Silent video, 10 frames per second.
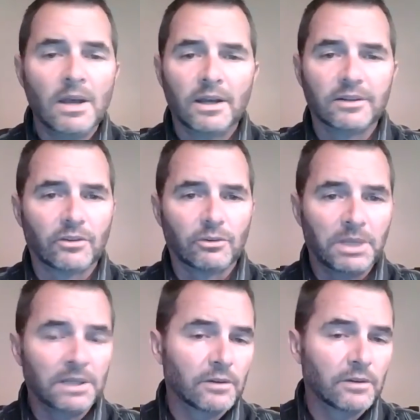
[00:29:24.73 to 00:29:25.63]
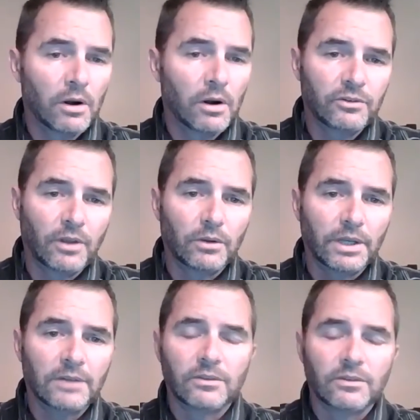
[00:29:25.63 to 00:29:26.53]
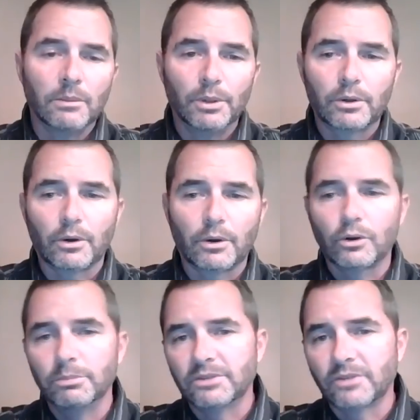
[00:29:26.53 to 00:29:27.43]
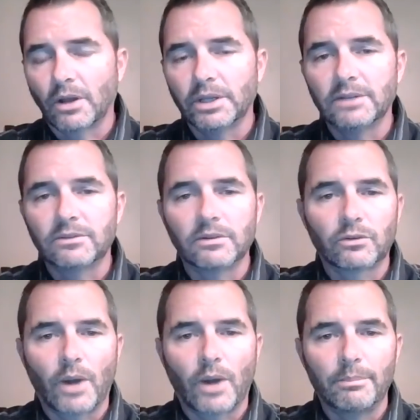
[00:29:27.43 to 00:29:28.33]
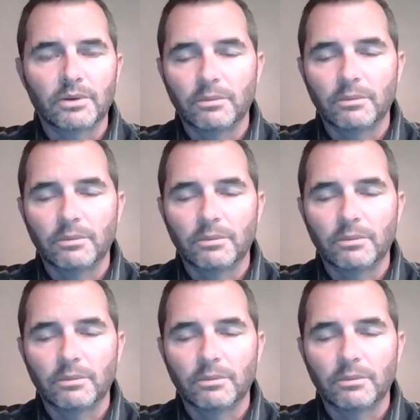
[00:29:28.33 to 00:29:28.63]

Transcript: It doesn't mean that there aren't subtle hints in the book or could be subtle hints in the scrapbooks.